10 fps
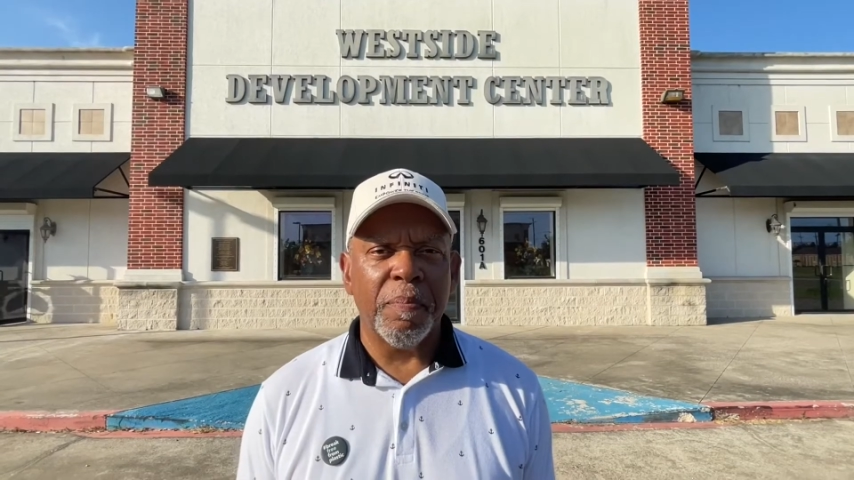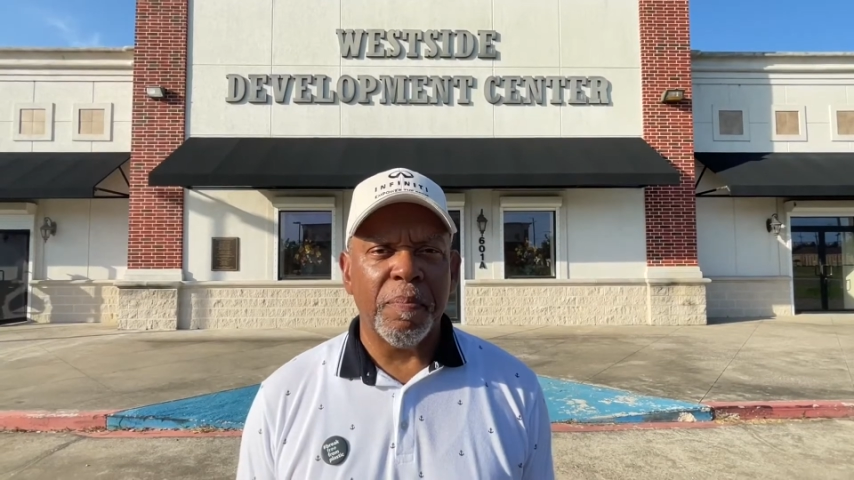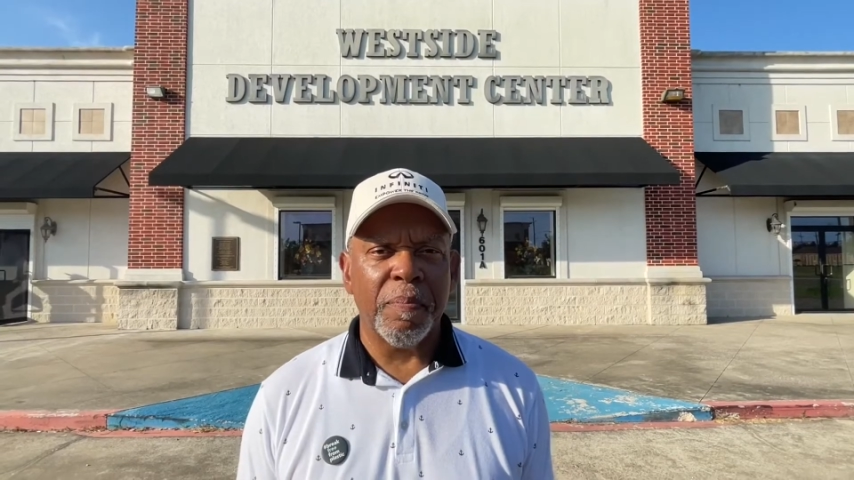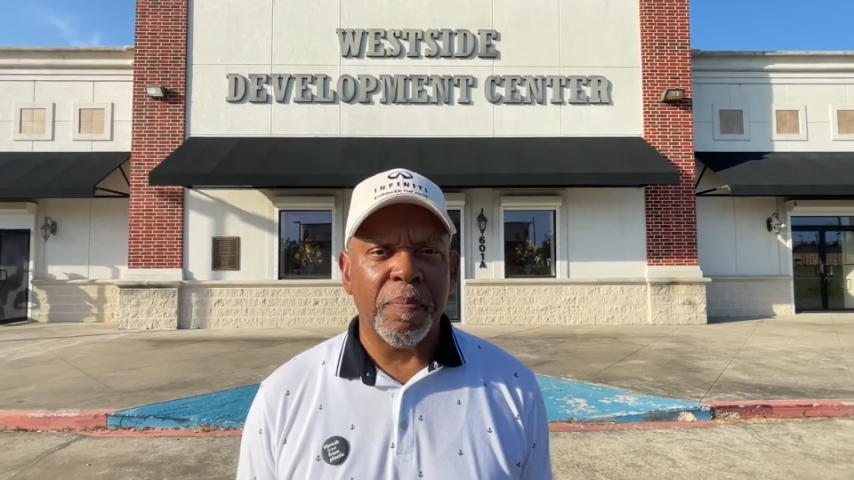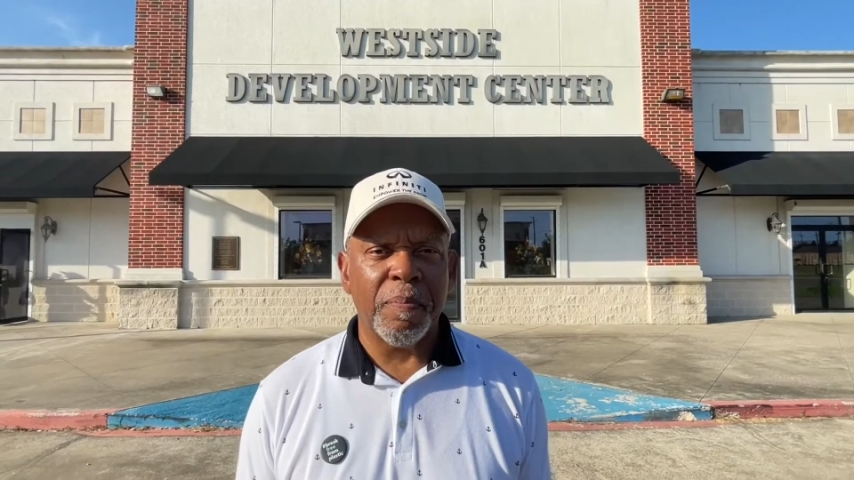
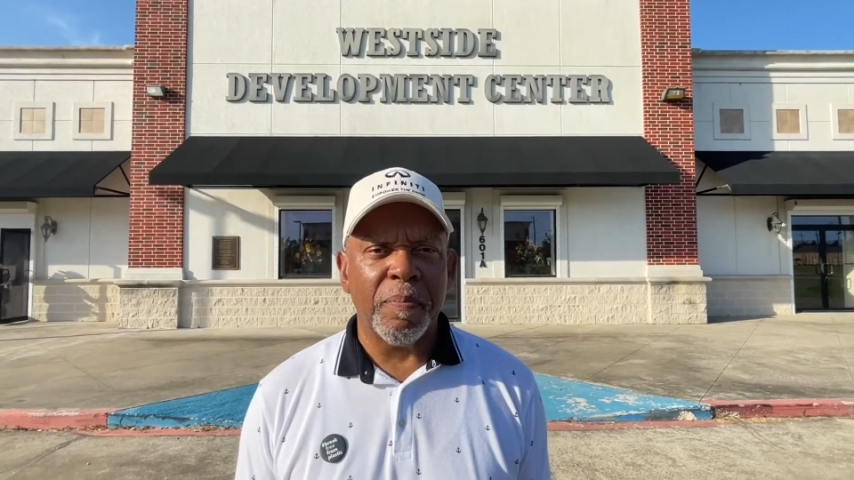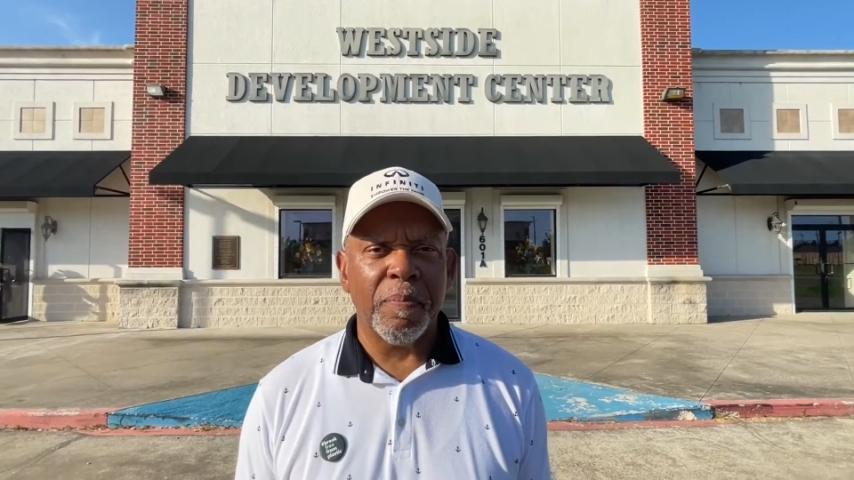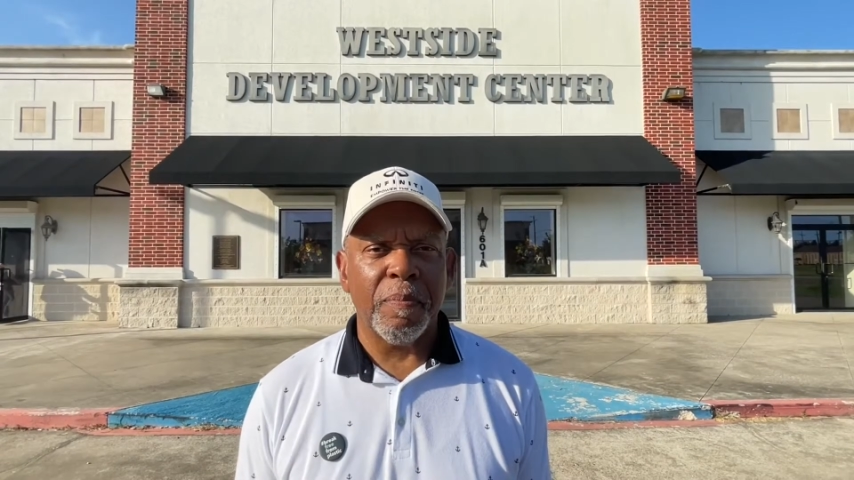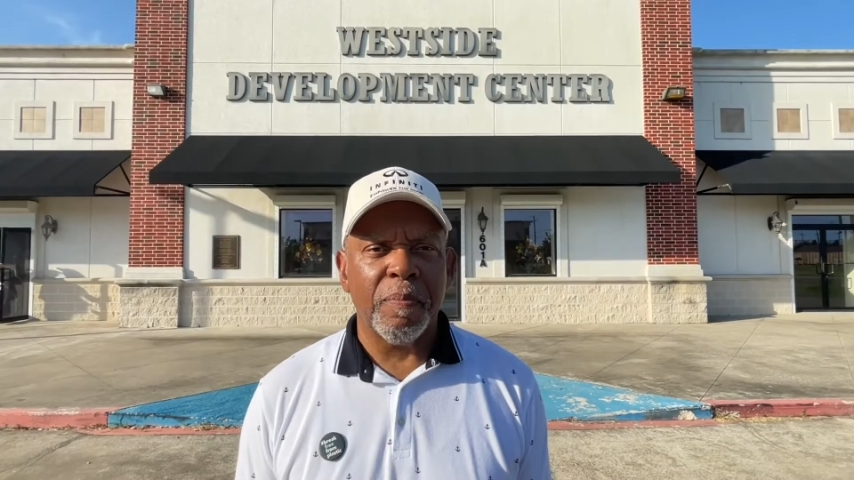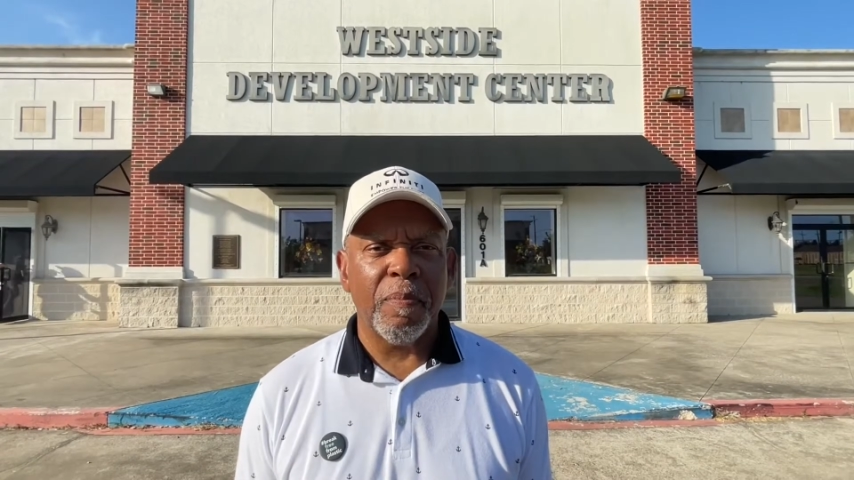For more
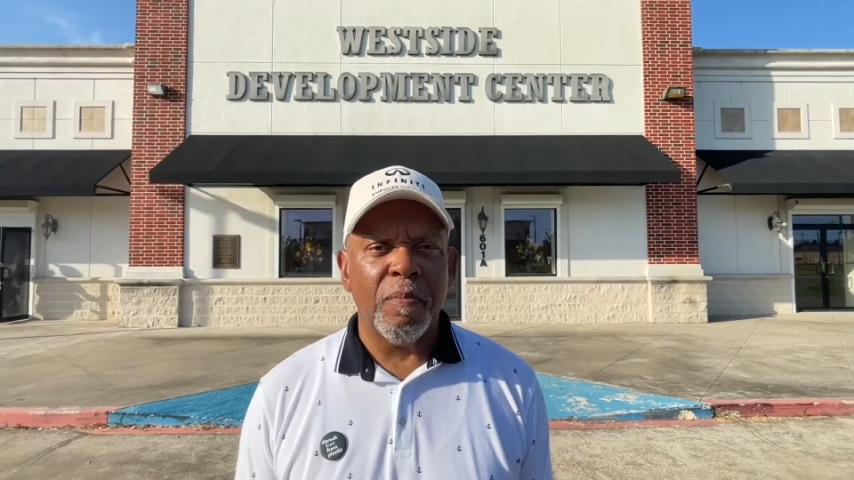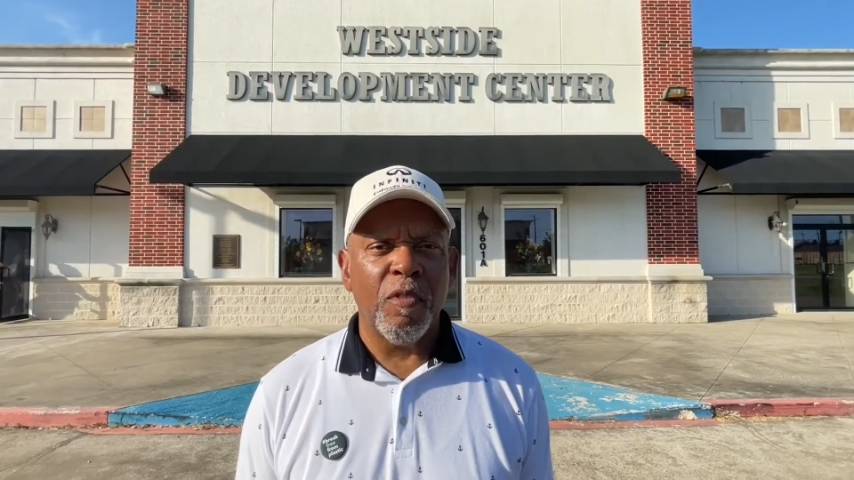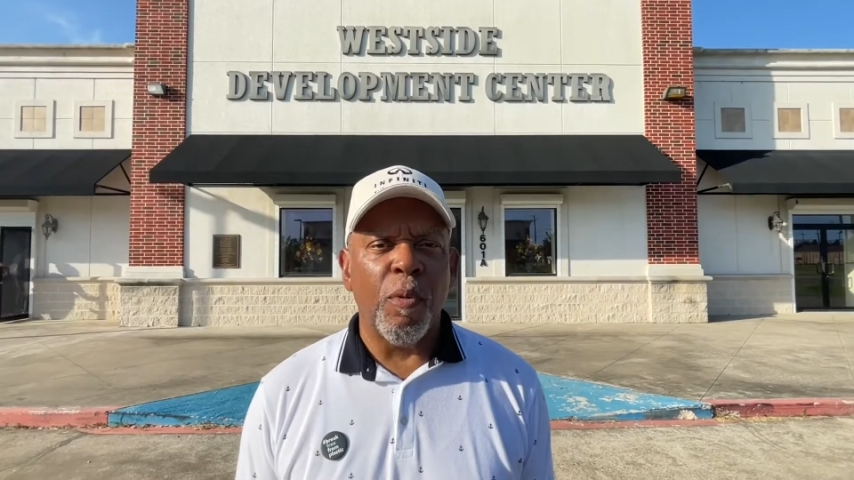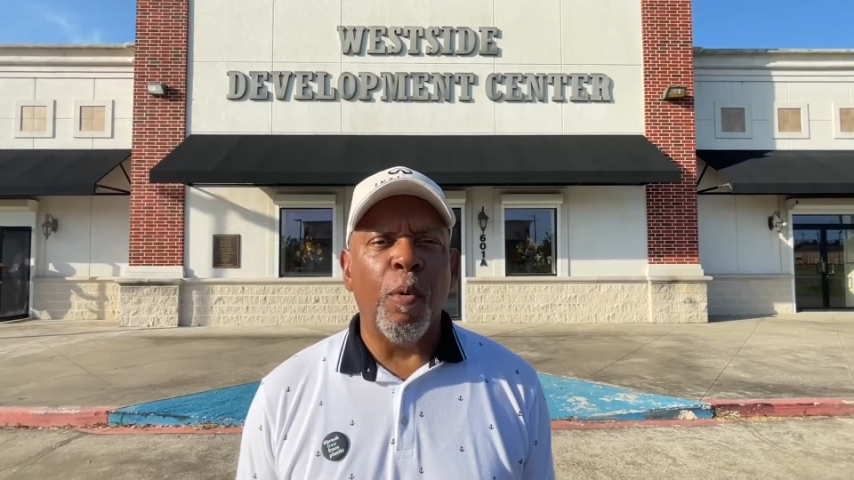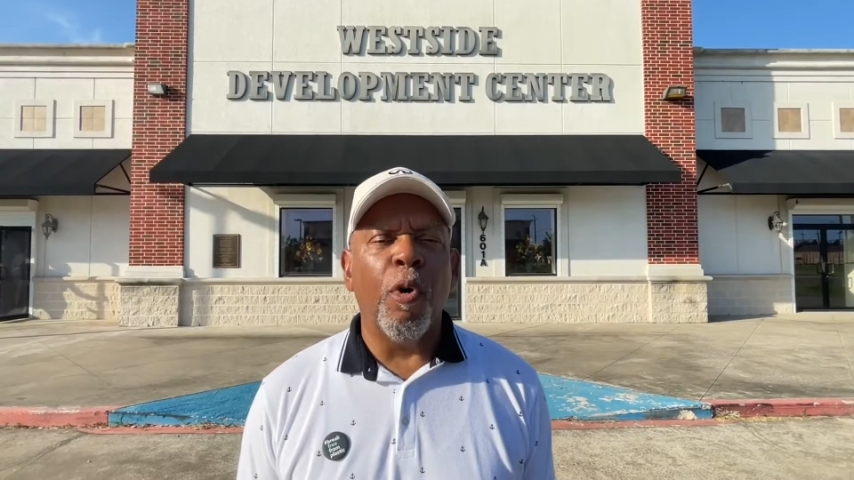information.
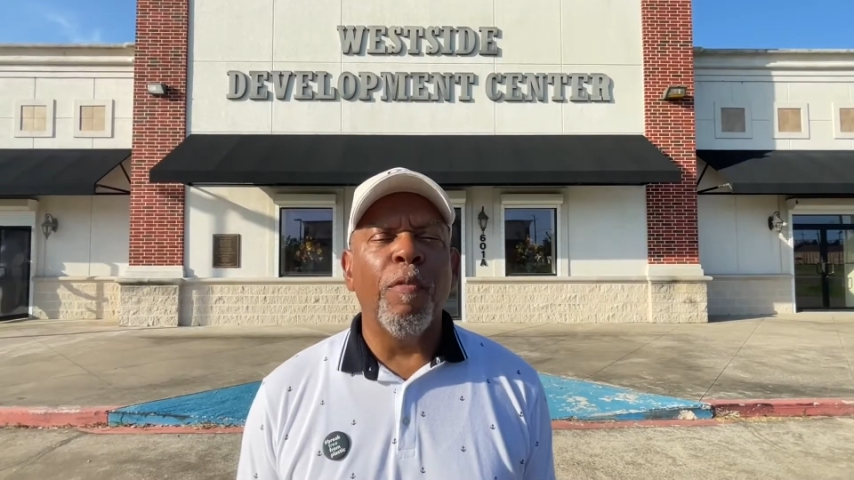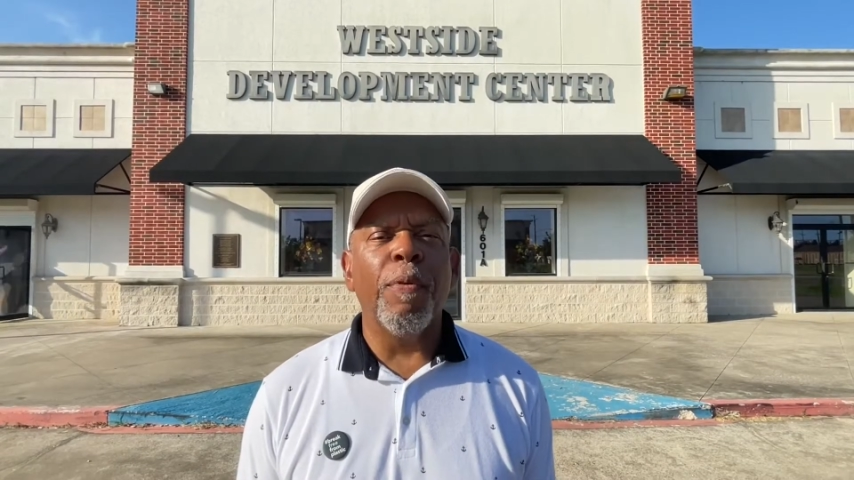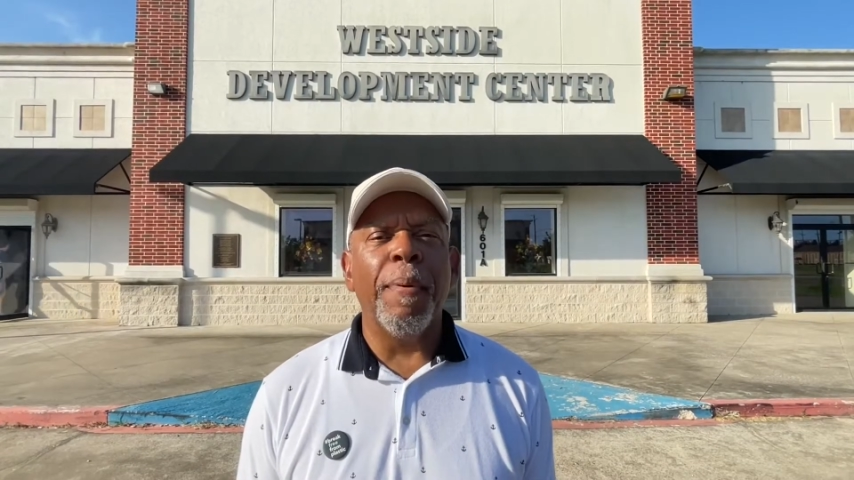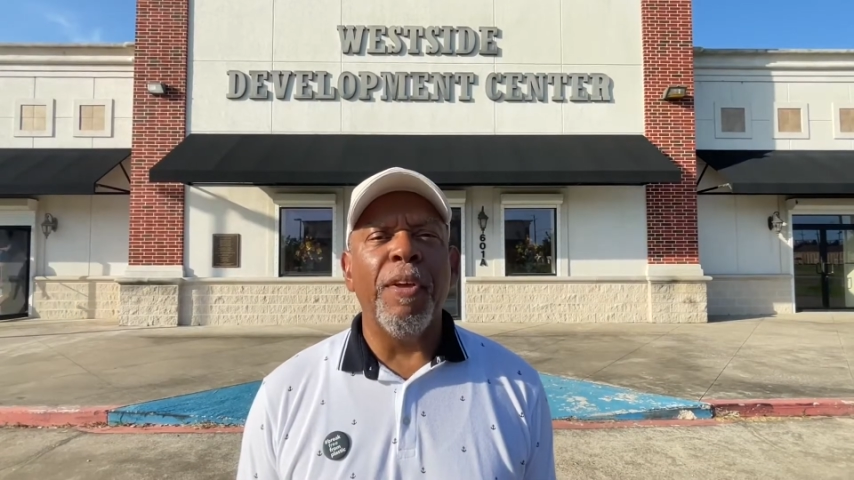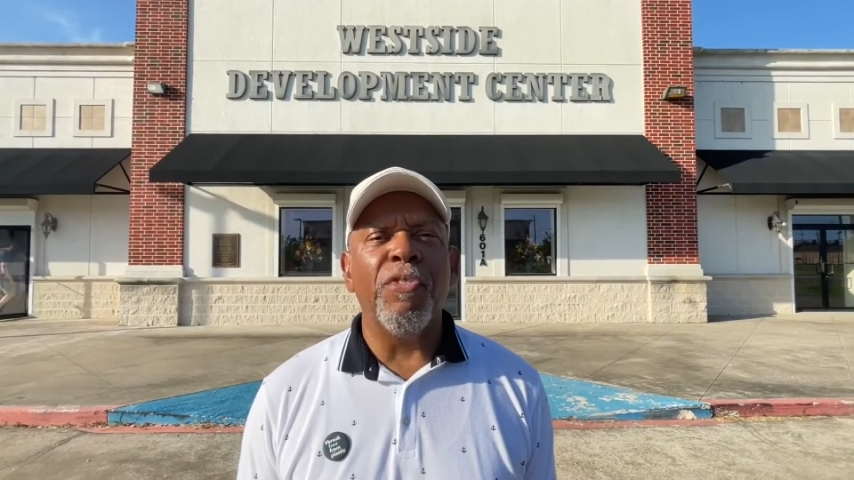For more
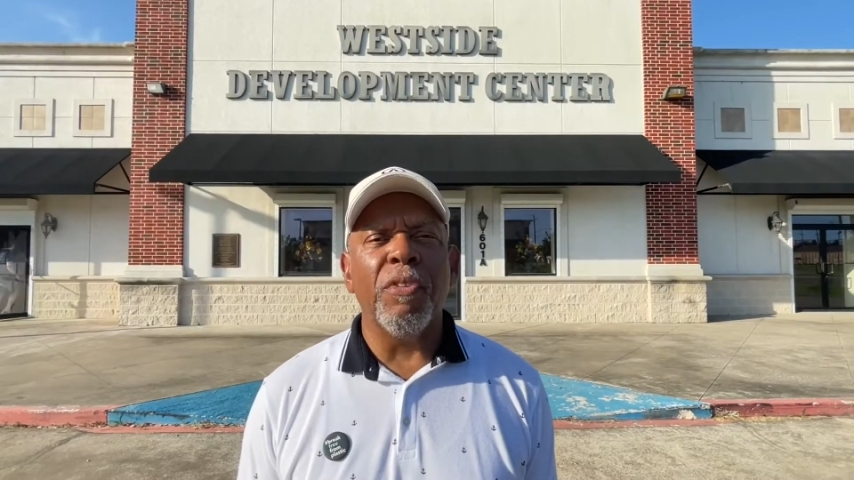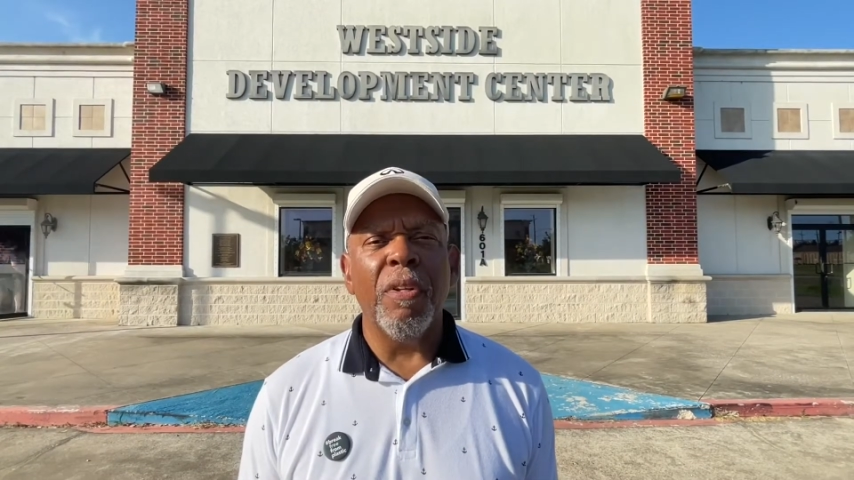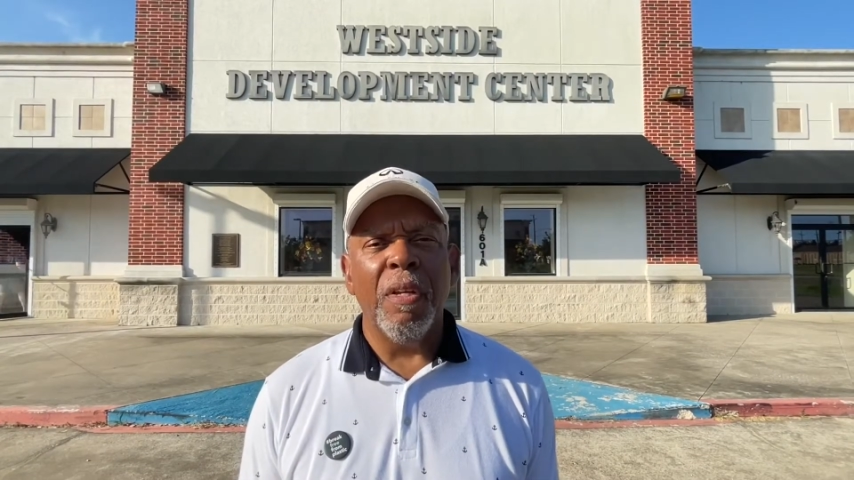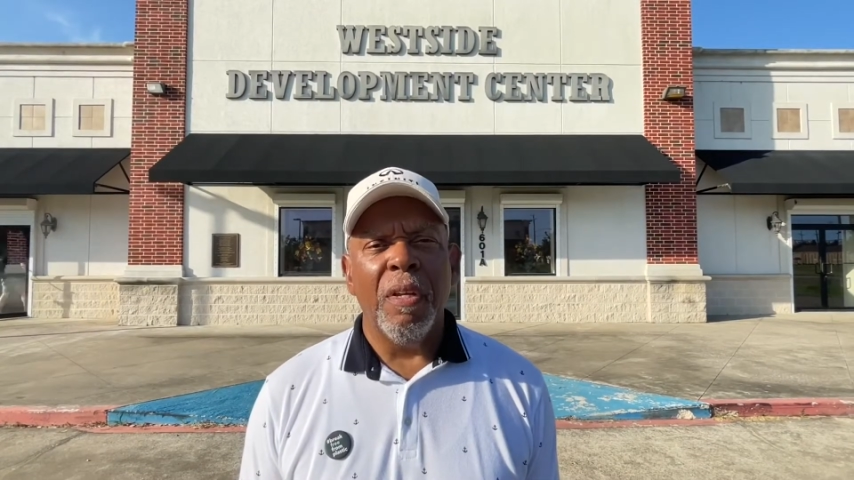information,